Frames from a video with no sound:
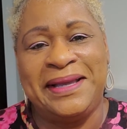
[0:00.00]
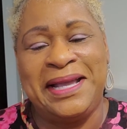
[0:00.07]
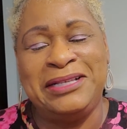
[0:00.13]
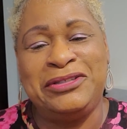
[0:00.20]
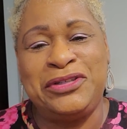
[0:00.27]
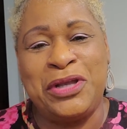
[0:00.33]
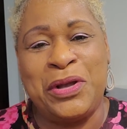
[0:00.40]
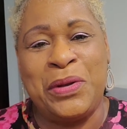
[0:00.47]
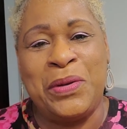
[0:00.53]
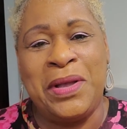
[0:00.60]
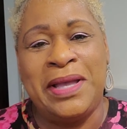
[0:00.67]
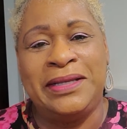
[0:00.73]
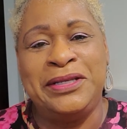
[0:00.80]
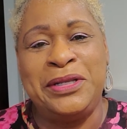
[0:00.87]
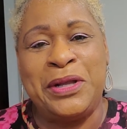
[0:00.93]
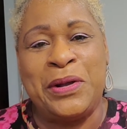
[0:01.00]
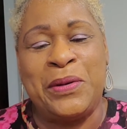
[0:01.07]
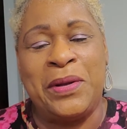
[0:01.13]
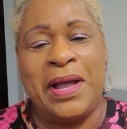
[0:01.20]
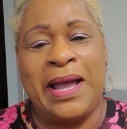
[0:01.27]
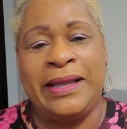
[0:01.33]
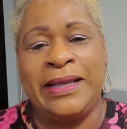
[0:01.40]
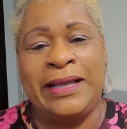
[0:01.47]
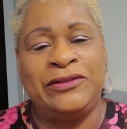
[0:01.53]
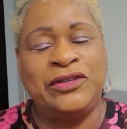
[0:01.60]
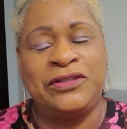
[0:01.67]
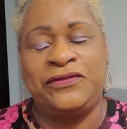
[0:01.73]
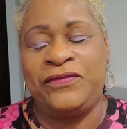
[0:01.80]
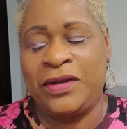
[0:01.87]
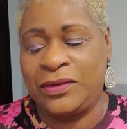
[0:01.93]
And so, you know, I
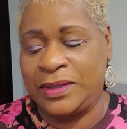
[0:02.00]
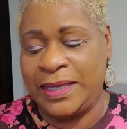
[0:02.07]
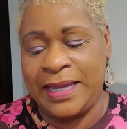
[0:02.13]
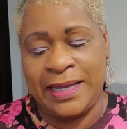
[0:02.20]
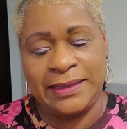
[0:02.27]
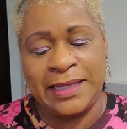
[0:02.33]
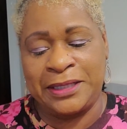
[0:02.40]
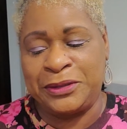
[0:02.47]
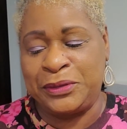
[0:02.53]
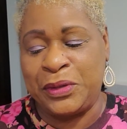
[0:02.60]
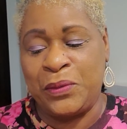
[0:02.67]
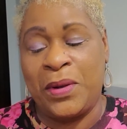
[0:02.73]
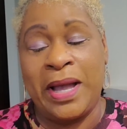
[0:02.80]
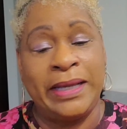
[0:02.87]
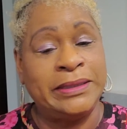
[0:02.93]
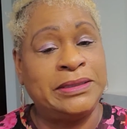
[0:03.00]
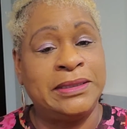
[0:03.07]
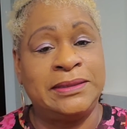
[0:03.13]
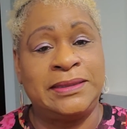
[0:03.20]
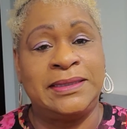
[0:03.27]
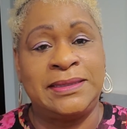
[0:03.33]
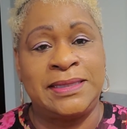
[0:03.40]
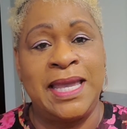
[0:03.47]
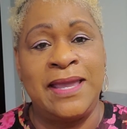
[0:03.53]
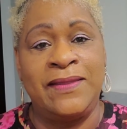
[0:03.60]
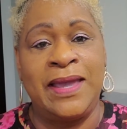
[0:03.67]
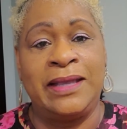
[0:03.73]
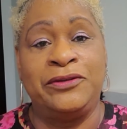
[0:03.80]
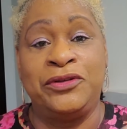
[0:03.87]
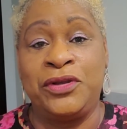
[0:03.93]
just felt led, I don't know why, to say
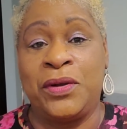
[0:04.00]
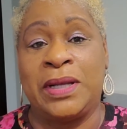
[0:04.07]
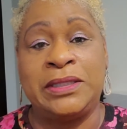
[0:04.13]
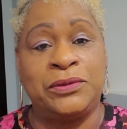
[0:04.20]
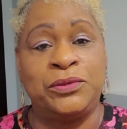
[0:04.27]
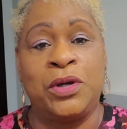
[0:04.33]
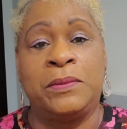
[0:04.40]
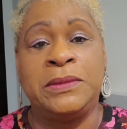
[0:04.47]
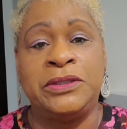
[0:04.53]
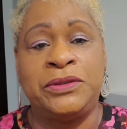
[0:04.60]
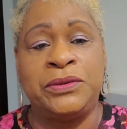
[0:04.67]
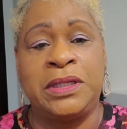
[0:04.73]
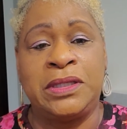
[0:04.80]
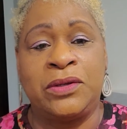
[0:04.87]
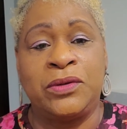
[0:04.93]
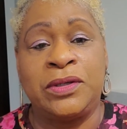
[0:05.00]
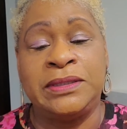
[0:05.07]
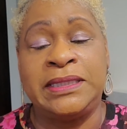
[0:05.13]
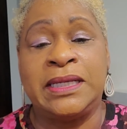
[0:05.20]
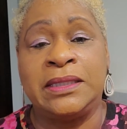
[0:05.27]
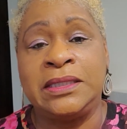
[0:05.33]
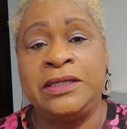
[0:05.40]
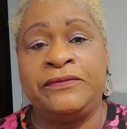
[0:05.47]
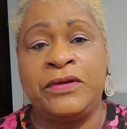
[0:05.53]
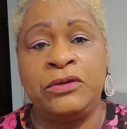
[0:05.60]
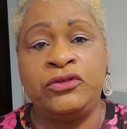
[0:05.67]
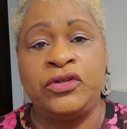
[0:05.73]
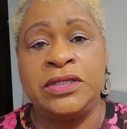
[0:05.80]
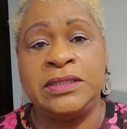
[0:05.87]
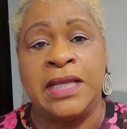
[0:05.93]
that. You know, I don't normally do that on our daily
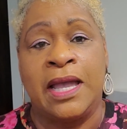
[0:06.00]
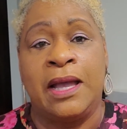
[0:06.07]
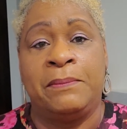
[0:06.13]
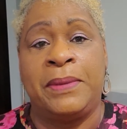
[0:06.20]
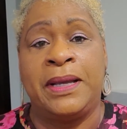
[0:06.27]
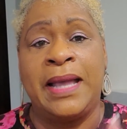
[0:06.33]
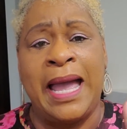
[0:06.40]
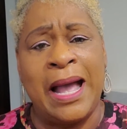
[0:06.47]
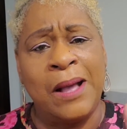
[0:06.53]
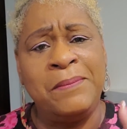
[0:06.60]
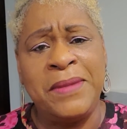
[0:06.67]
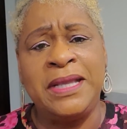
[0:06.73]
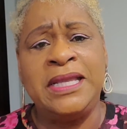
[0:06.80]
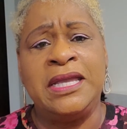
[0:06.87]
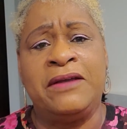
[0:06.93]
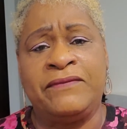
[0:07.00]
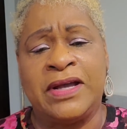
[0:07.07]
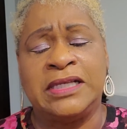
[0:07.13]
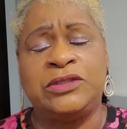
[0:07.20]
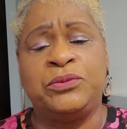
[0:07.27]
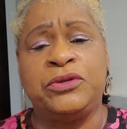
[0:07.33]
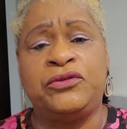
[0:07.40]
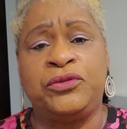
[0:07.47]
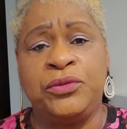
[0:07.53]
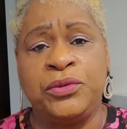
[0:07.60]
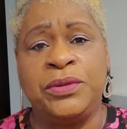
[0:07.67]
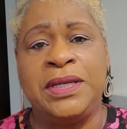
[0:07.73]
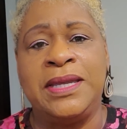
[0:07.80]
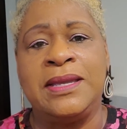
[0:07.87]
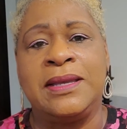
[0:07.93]
devotions. But how many of us would
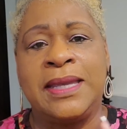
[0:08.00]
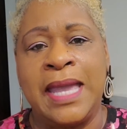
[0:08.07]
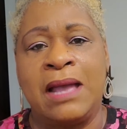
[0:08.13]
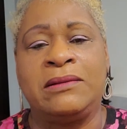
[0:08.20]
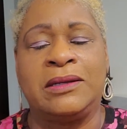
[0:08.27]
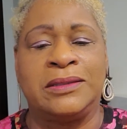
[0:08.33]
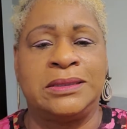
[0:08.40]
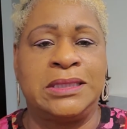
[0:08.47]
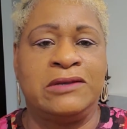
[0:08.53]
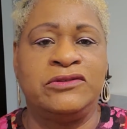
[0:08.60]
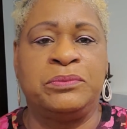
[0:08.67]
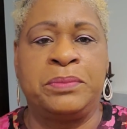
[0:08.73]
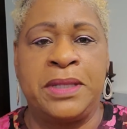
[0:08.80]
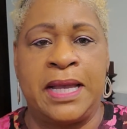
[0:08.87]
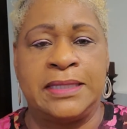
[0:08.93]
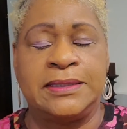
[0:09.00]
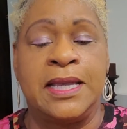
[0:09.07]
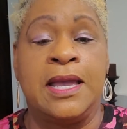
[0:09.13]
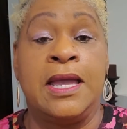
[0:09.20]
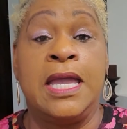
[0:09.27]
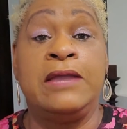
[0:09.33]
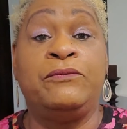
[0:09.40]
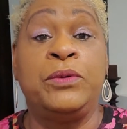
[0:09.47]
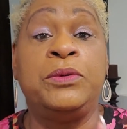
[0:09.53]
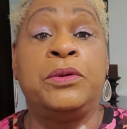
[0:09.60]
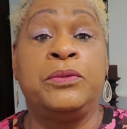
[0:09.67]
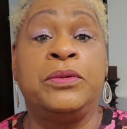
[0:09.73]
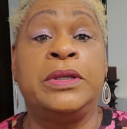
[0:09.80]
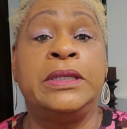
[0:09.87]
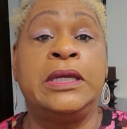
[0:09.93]
truly count ourselves blessed if we
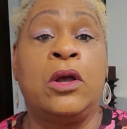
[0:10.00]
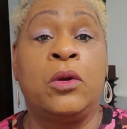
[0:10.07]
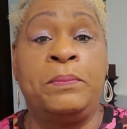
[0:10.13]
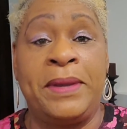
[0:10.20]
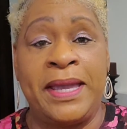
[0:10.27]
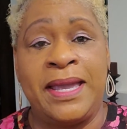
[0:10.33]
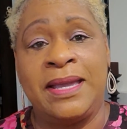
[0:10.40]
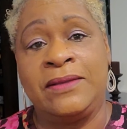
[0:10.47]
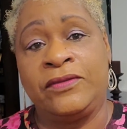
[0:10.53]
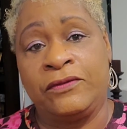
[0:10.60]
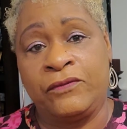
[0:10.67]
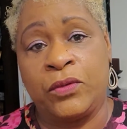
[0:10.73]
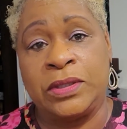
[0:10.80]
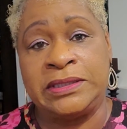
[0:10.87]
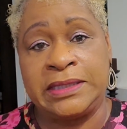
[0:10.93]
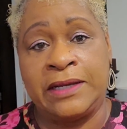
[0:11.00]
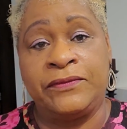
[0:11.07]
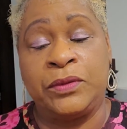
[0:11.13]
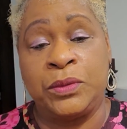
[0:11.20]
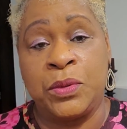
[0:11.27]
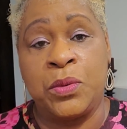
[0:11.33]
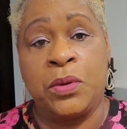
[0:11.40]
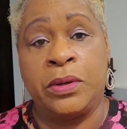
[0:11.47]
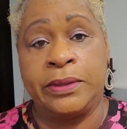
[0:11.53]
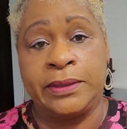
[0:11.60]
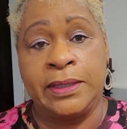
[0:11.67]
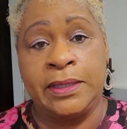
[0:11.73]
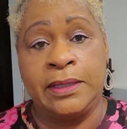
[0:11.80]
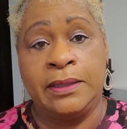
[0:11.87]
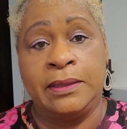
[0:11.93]
were really obeying the voice of the Lord
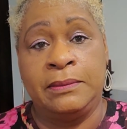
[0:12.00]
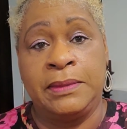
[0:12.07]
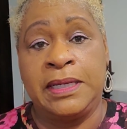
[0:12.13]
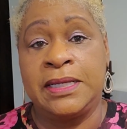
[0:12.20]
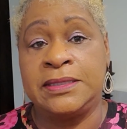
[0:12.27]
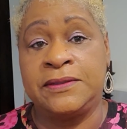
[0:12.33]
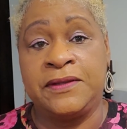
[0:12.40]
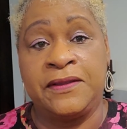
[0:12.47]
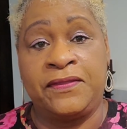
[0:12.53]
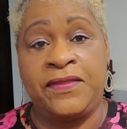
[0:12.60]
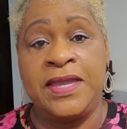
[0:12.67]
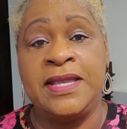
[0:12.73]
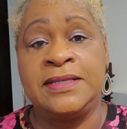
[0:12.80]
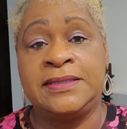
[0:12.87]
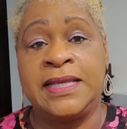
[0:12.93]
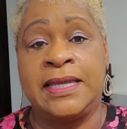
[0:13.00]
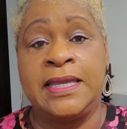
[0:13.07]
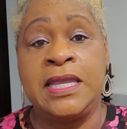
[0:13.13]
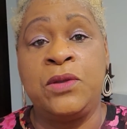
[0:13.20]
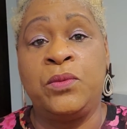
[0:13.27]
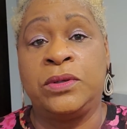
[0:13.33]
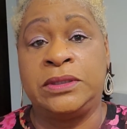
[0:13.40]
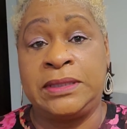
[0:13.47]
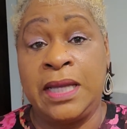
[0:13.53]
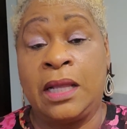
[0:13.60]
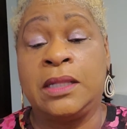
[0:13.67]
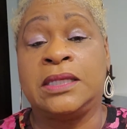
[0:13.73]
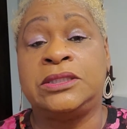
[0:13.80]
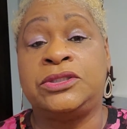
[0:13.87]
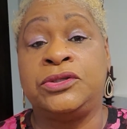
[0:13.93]
because of the things that he would
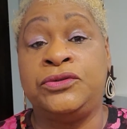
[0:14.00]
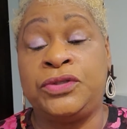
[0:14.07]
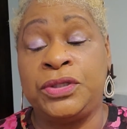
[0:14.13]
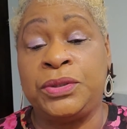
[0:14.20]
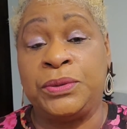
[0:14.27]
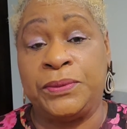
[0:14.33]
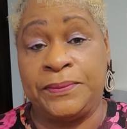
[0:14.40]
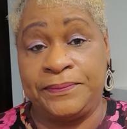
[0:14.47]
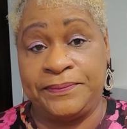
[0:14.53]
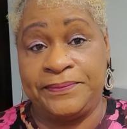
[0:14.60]
tell us to do?